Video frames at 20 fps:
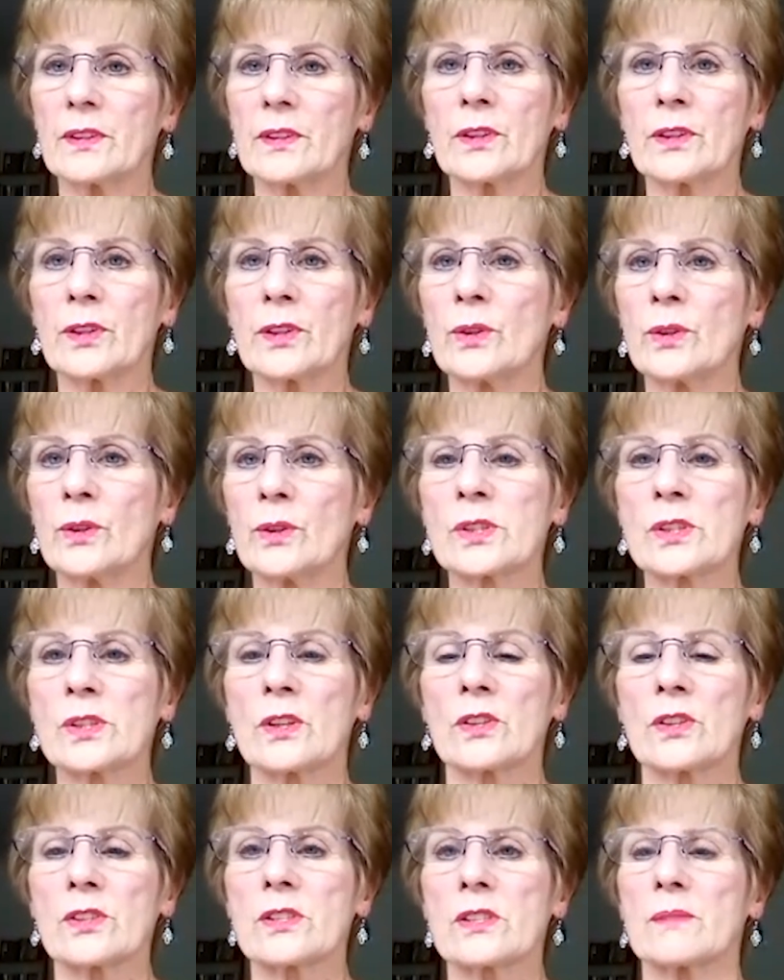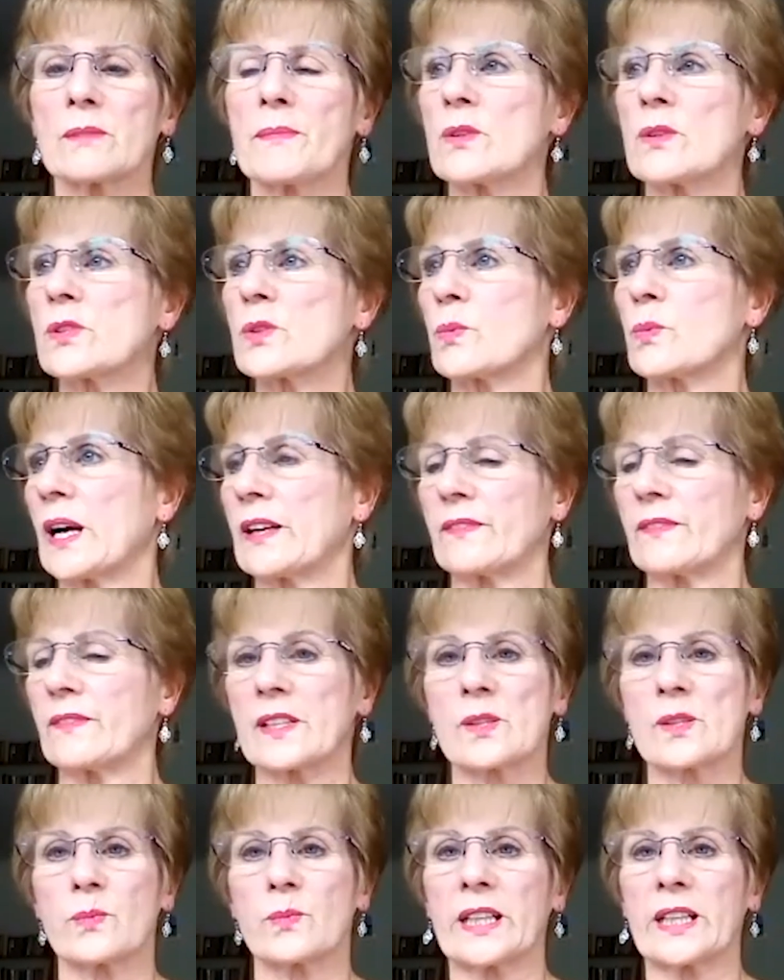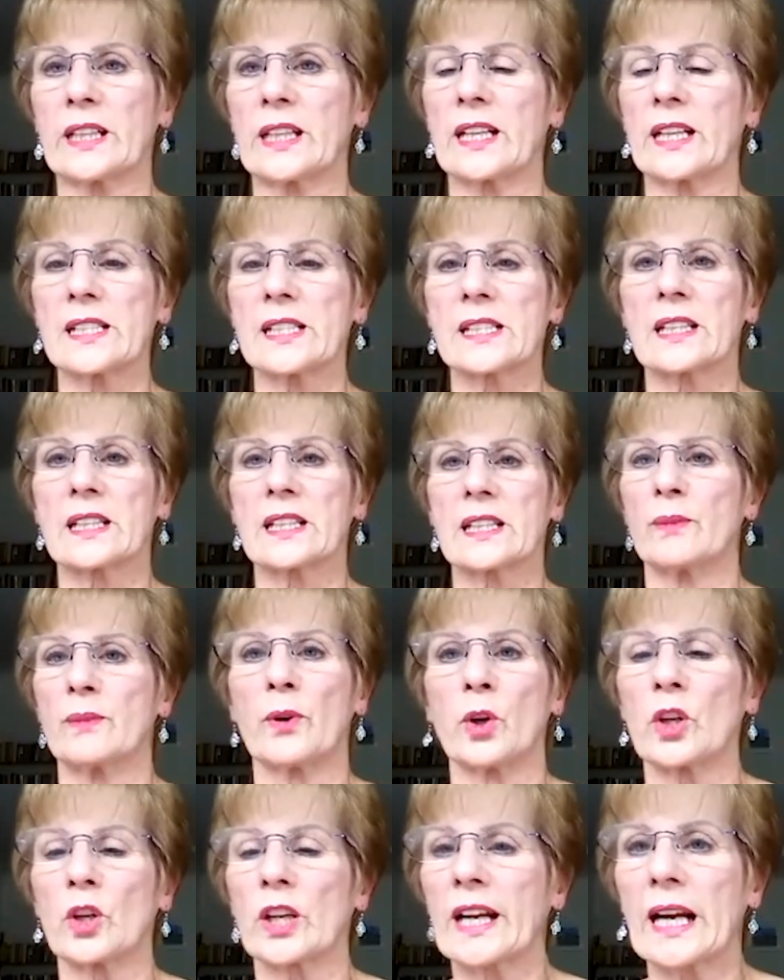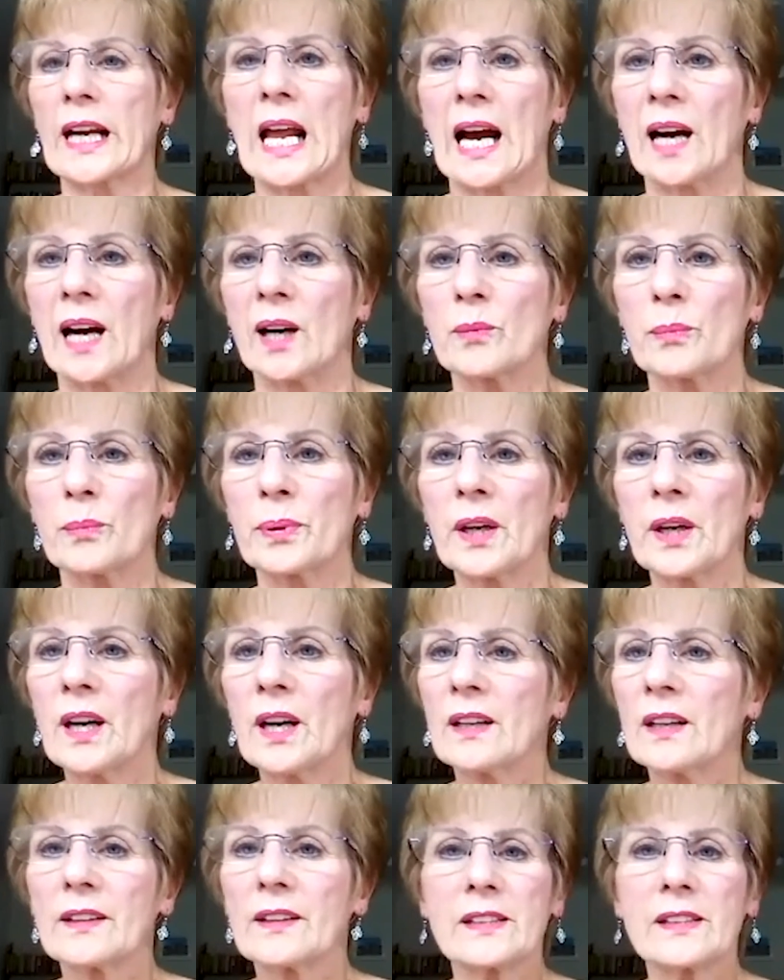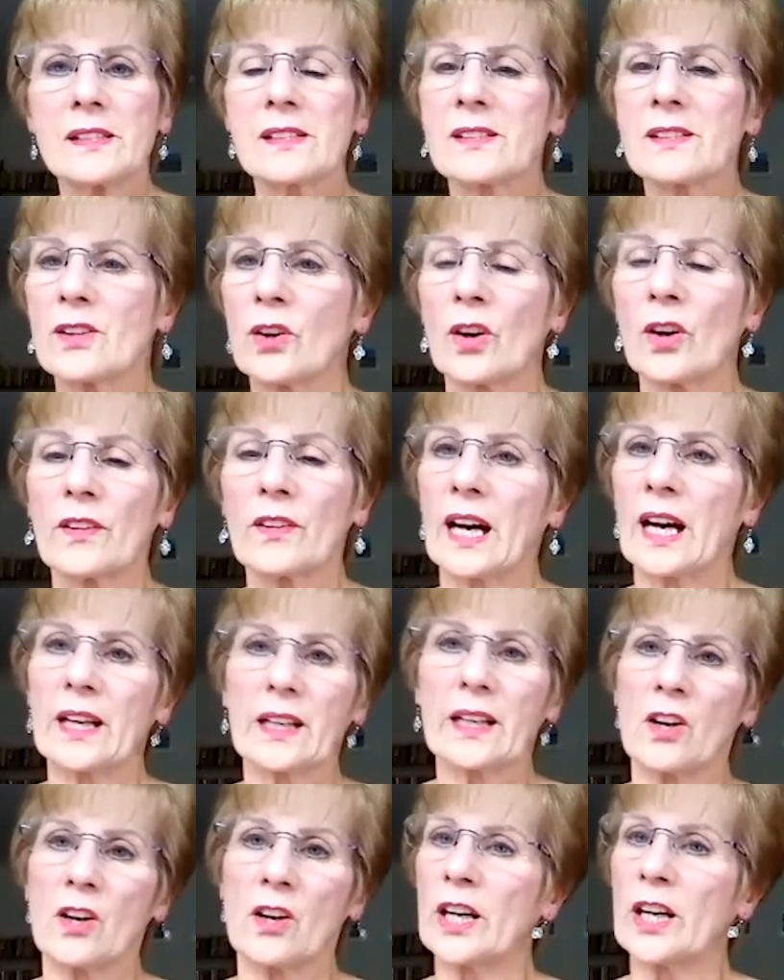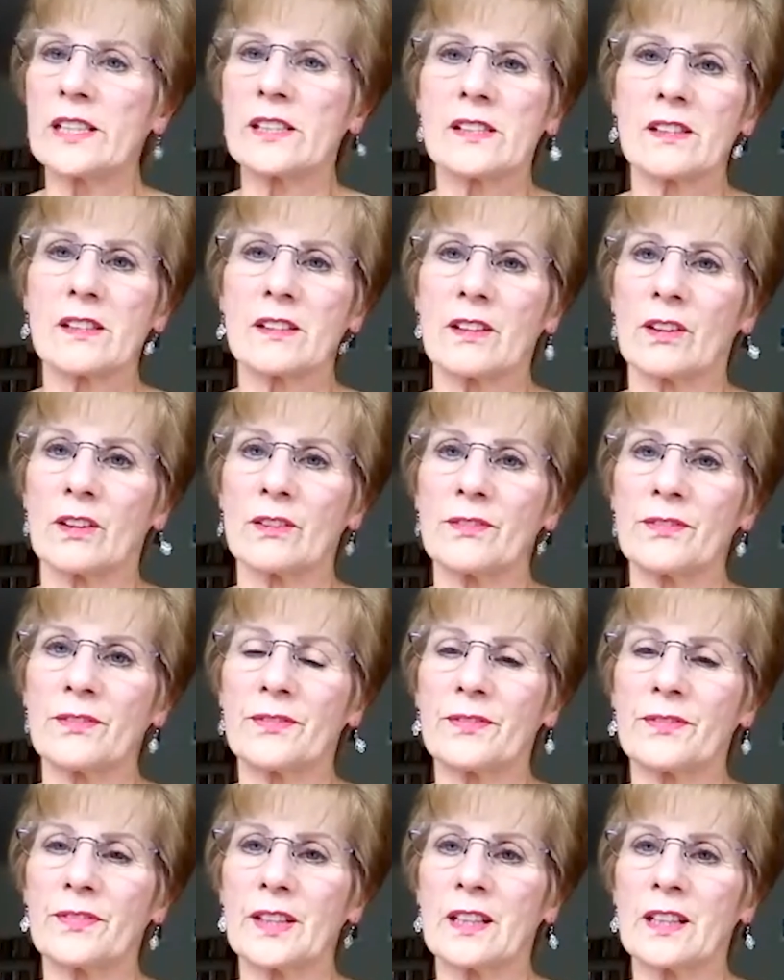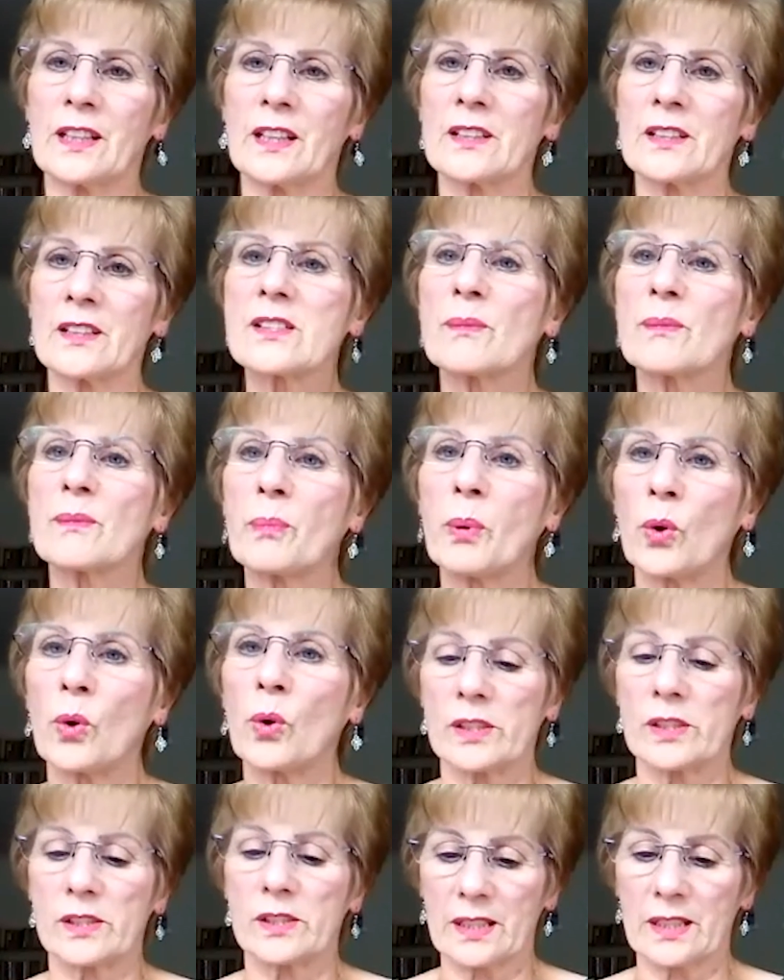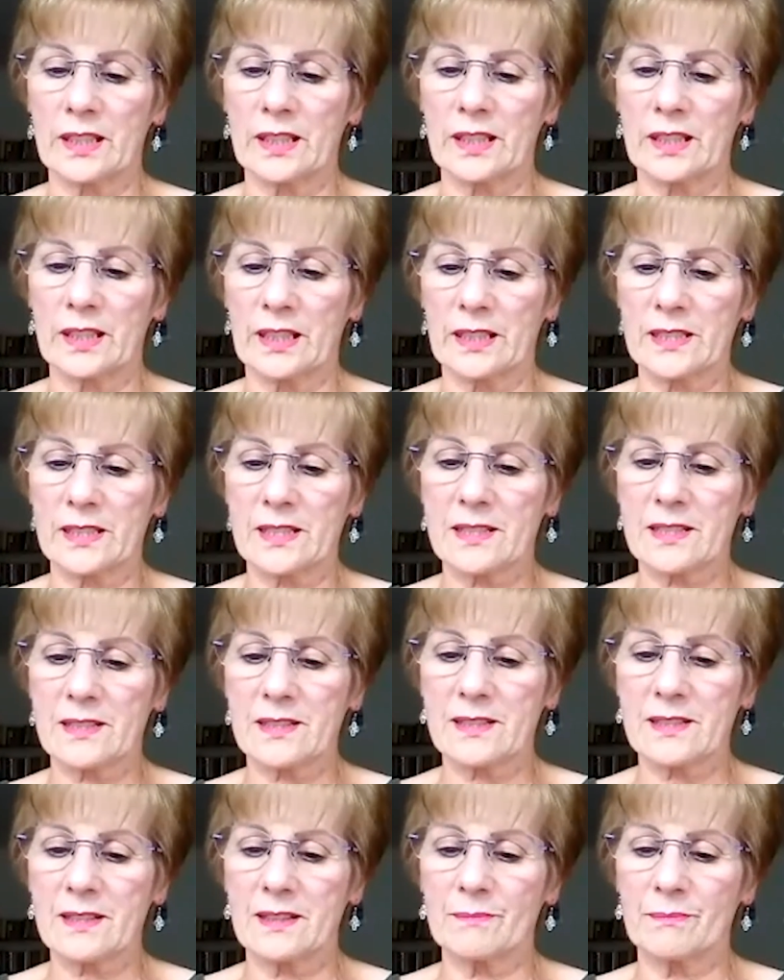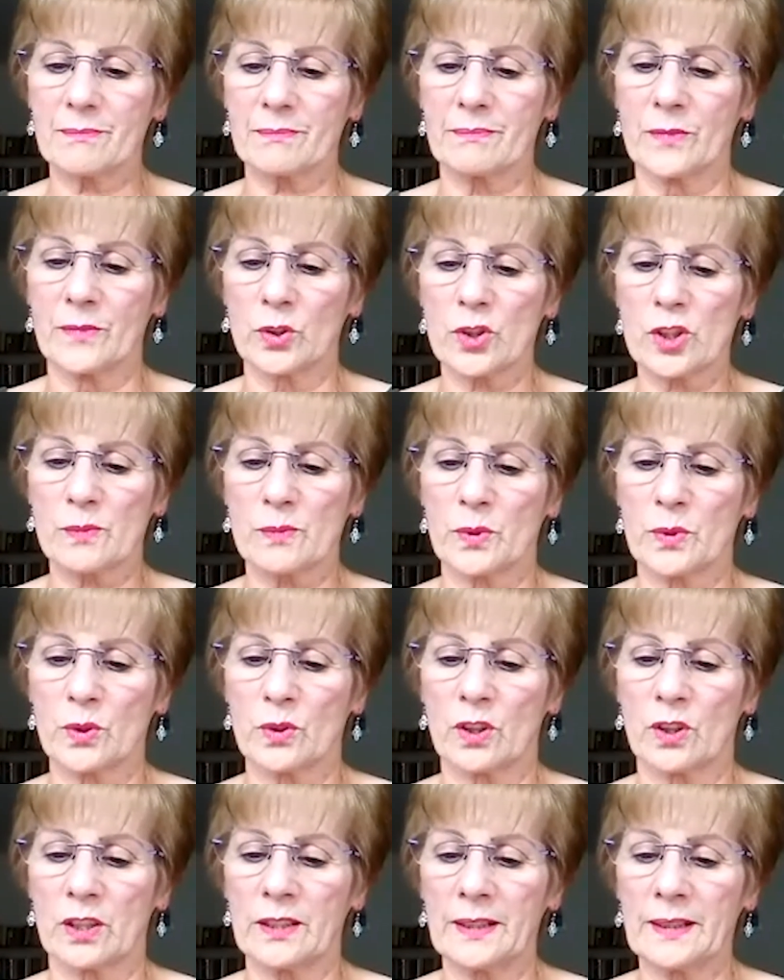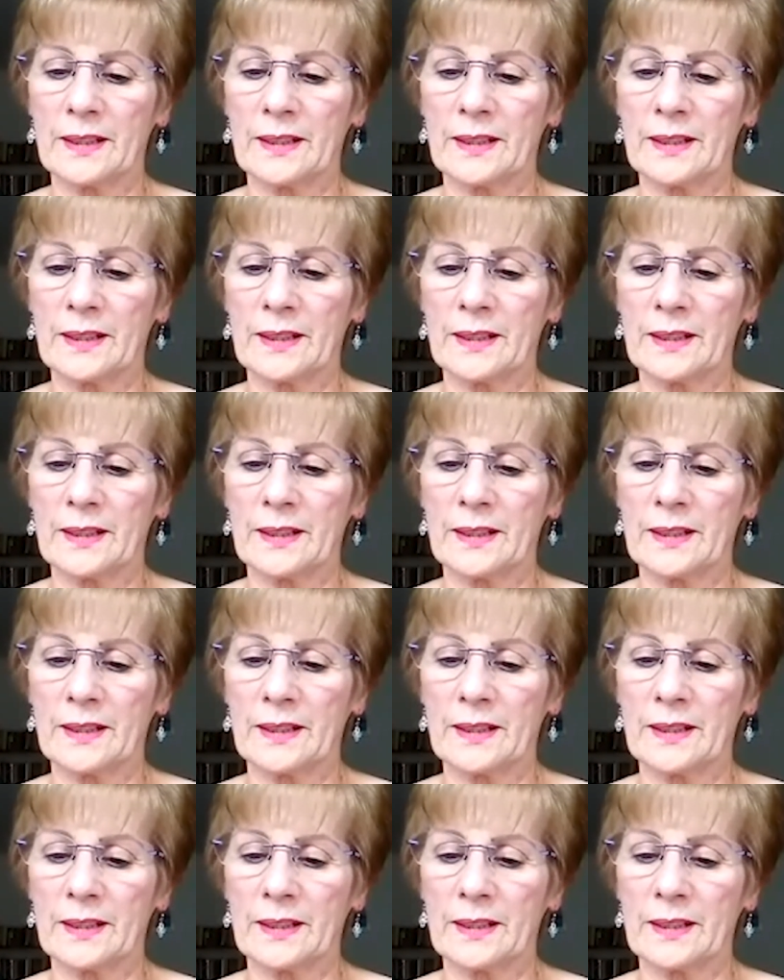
who's lost the most weight this week, let's give them all a clap. It's not that kind of support. It's much more